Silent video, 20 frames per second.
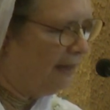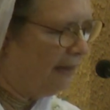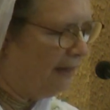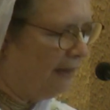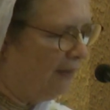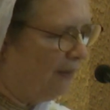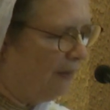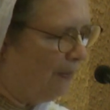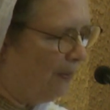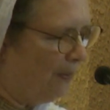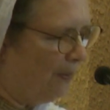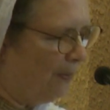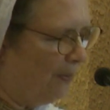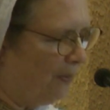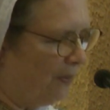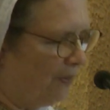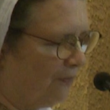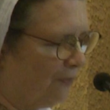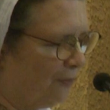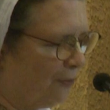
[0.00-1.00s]
in the
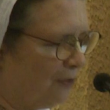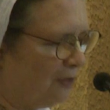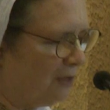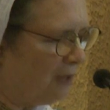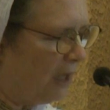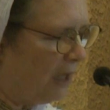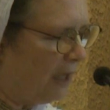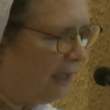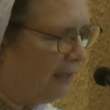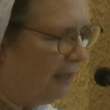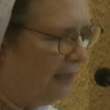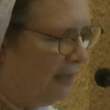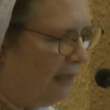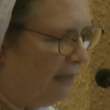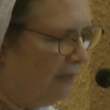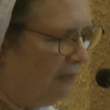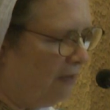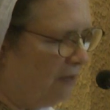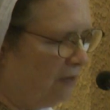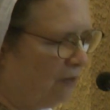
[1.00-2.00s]
purport, first line,
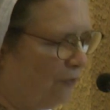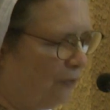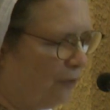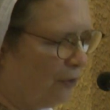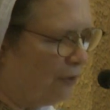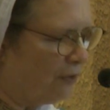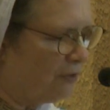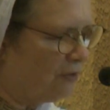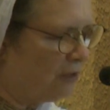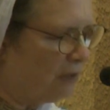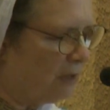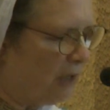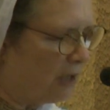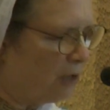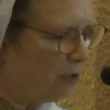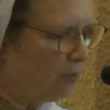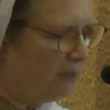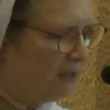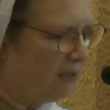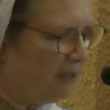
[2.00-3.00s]
in this verse,
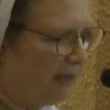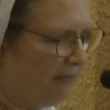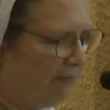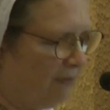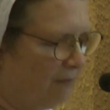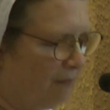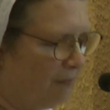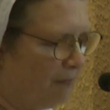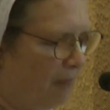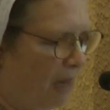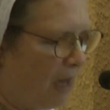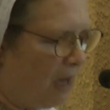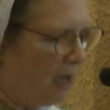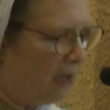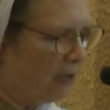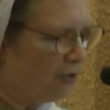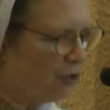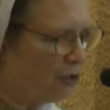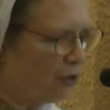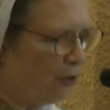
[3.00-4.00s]
Lakshmi Devi
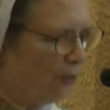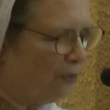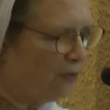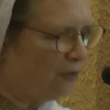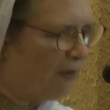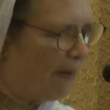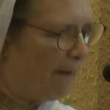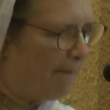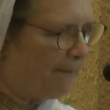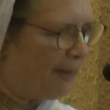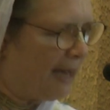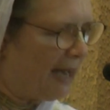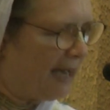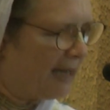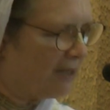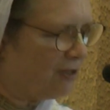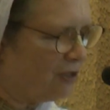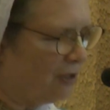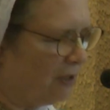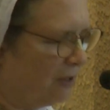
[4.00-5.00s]
Rama shows
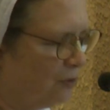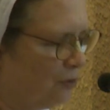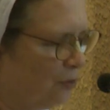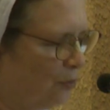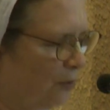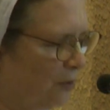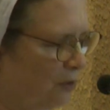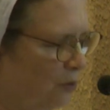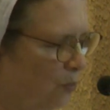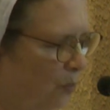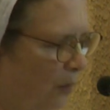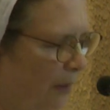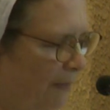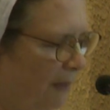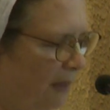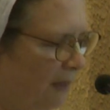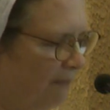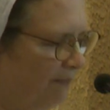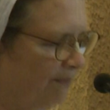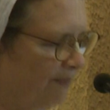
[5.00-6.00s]
compassion towards
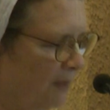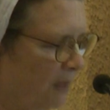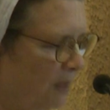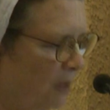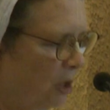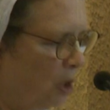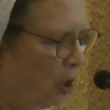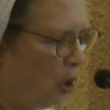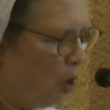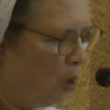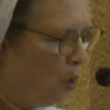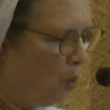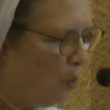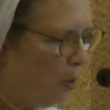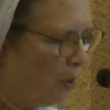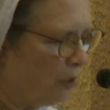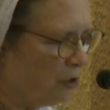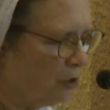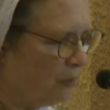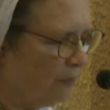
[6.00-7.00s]
women who
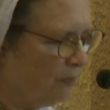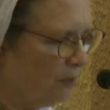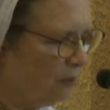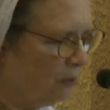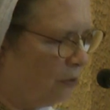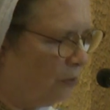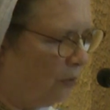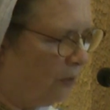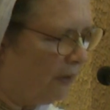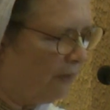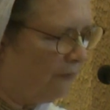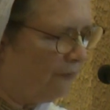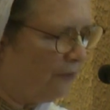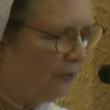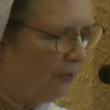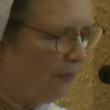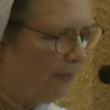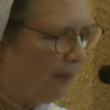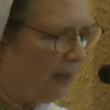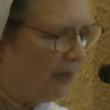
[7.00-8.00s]
worship the Lord for
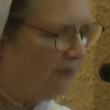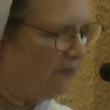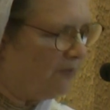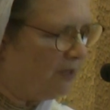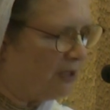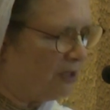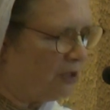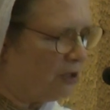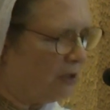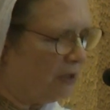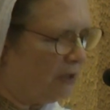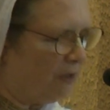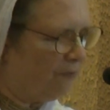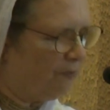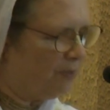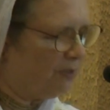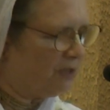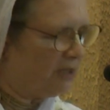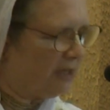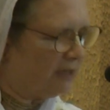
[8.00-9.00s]
the benediction of
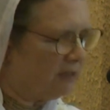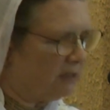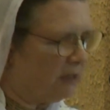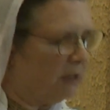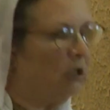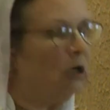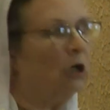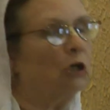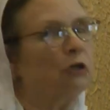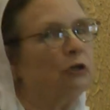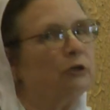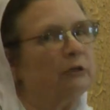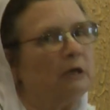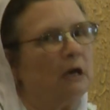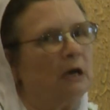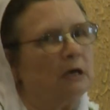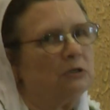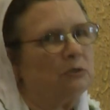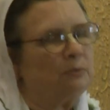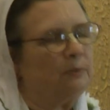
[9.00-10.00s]
possessing a good
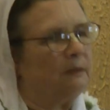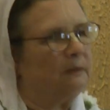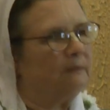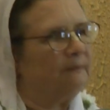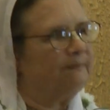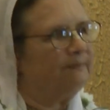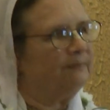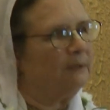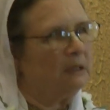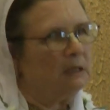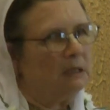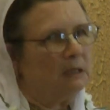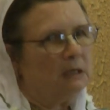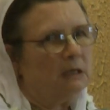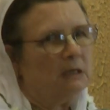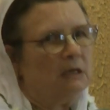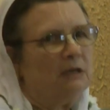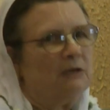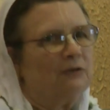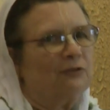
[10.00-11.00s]
husband.
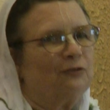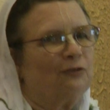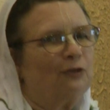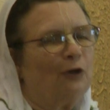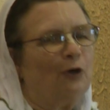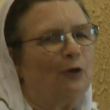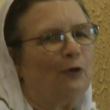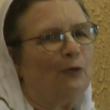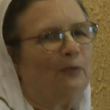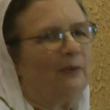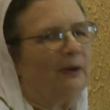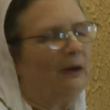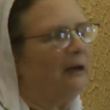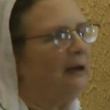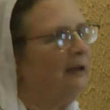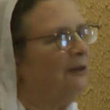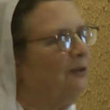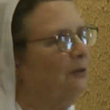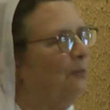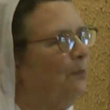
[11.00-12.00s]
So
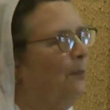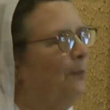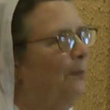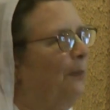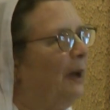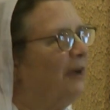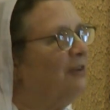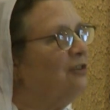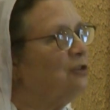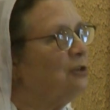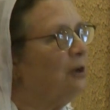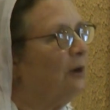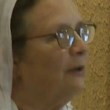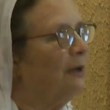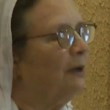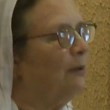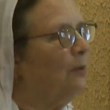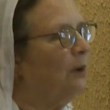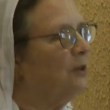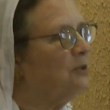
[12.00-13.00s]
by
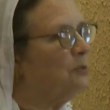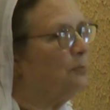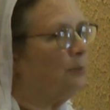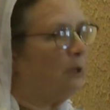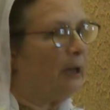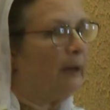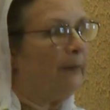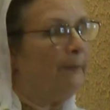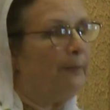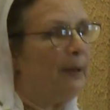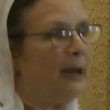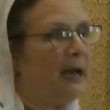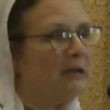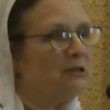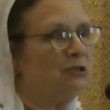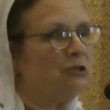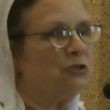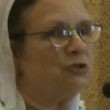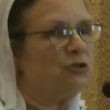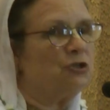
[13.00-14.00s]
showing what the
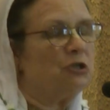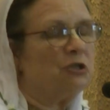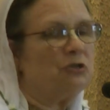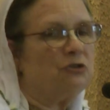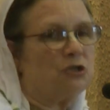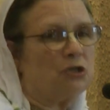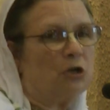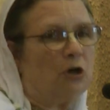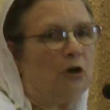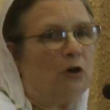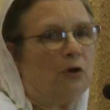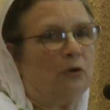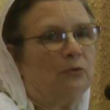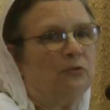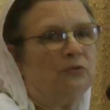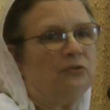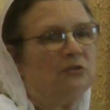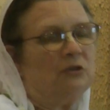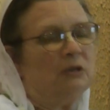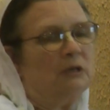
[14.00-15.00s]
compassion she
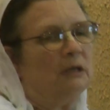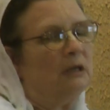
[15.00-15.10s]
shows